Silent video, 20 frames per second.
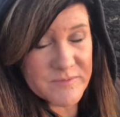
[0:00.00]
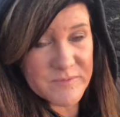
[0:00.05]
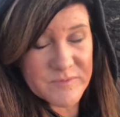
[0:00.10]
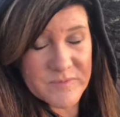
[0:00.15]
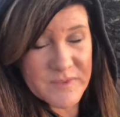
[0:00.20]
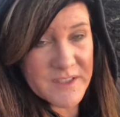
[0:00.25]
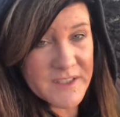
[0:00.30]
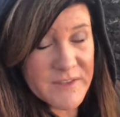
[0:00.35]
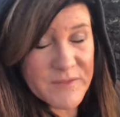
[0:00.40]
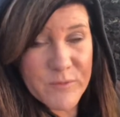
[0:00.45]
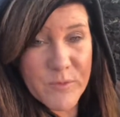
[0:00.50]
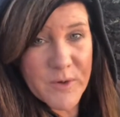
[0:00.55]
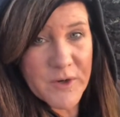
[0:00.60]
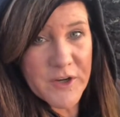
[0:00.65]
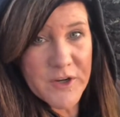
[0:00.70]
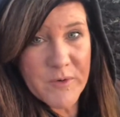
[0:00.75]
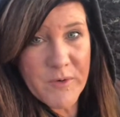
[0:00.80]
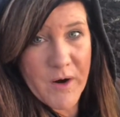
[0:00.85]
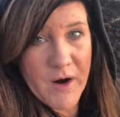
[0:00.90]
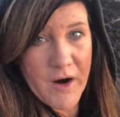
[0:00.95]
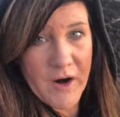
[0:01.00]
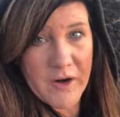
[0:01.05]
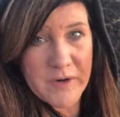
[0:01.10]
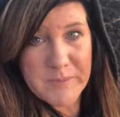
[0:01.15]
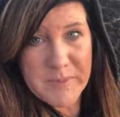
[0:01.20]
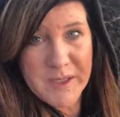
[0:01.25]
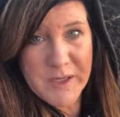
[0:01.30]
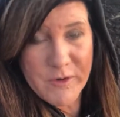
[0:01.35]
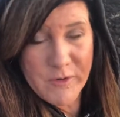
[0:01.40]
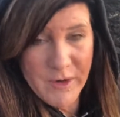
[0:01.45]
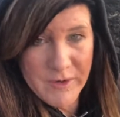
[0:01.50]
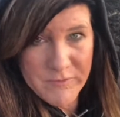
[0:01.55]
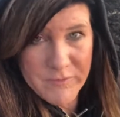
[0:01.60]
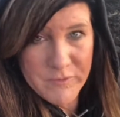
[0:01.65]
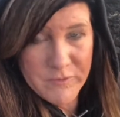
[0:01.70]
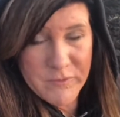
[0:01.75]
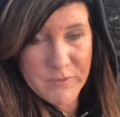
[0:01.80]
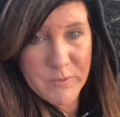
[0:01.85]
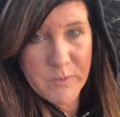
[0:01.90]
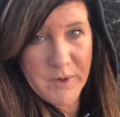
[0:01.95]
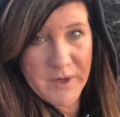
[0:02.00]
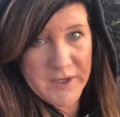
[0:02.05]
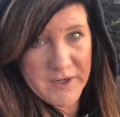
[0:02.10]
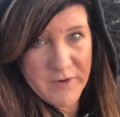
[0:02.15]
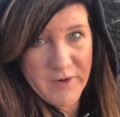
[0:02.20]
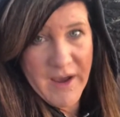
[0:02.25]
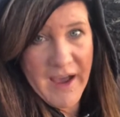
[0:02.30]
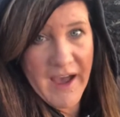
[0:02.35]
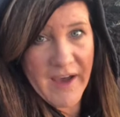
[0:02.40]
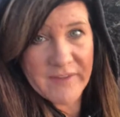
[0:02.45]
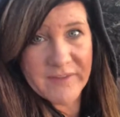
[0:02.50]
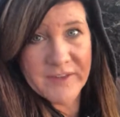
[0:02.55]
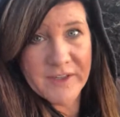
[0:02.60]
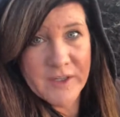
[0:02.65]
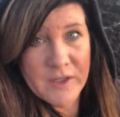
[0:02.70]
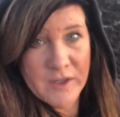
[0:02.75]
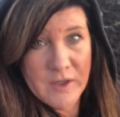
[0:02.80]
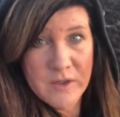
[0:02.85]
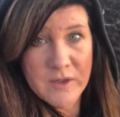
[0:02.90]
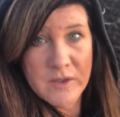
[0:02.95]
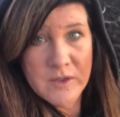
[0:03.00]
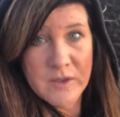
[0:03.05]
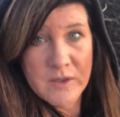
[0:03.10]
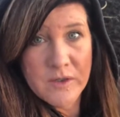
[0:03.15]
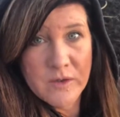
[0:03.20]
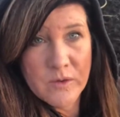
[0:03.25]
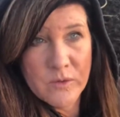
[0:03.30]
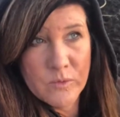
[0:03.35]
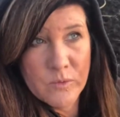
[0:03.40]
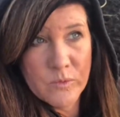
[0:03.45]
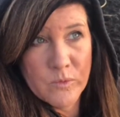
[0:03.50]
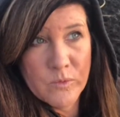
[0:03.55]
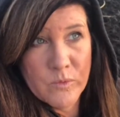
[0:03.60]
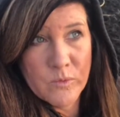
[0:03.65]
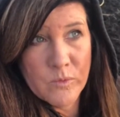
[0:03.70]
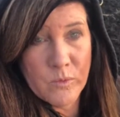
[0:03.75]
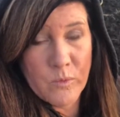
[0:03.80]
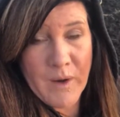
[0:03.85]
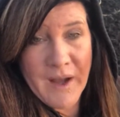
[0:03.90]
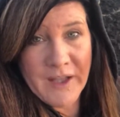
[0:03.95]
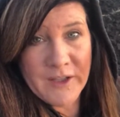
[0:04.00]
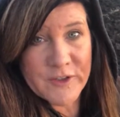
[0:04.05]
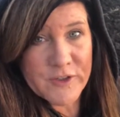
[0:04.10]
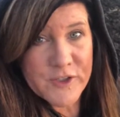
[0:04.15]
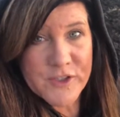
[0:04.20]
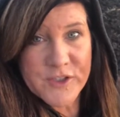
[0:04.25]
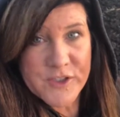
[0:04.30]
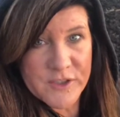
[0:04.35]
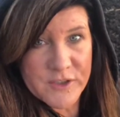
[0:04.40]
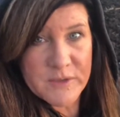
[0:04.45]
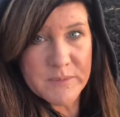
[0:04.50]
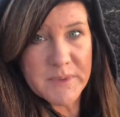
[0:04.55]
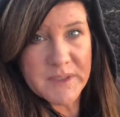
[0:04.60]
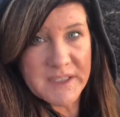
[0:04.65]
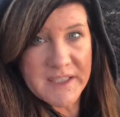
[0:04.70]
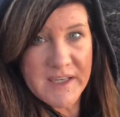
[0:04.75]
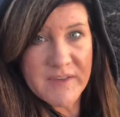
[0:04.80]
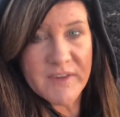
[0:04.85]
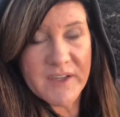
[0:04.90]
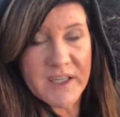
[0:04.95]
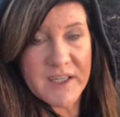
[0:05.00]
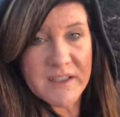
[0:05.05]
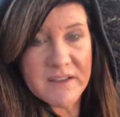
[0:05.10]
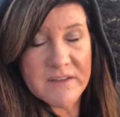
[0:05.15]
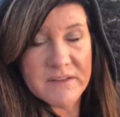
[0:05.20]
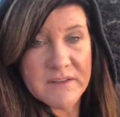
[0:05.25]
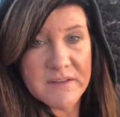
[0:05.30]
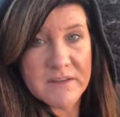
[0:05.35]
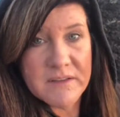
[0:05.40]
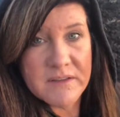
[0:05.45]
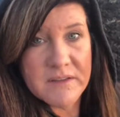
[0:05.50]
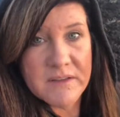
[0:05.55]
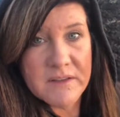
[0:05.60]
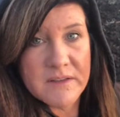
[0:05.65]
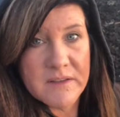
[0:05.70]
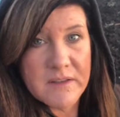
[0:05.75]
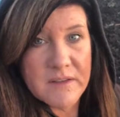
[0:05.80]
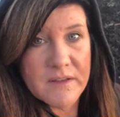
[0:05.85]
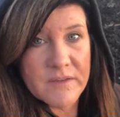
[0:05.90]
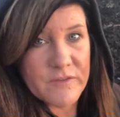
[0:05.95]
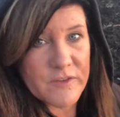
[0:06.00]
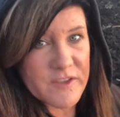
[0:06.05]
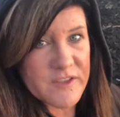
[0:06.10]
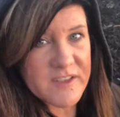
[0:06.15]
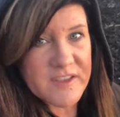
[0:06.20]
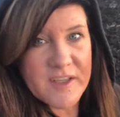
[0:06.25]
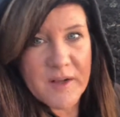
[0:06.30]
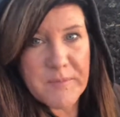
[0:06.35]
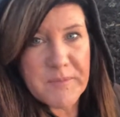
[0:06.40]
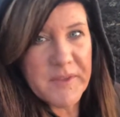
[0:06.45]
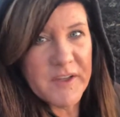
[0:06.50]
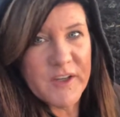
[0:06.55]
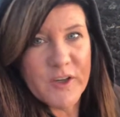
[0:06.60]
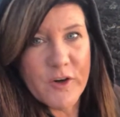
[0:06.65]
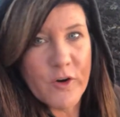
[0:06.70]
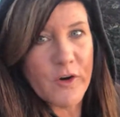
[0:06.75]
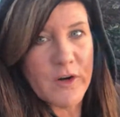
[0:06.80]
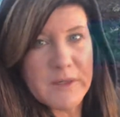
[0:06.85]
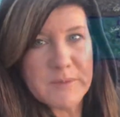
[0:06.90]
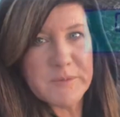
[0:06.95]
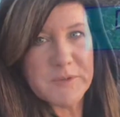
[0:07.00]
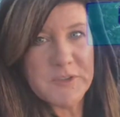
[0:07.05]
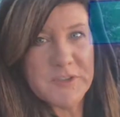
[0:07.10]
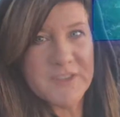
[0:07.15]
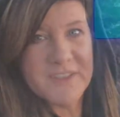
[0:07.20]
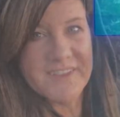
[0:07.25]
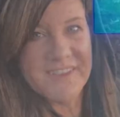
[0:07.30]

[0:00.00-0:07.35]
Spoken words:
live where you are, be grateful for what you have, while you're still believing for something incredible.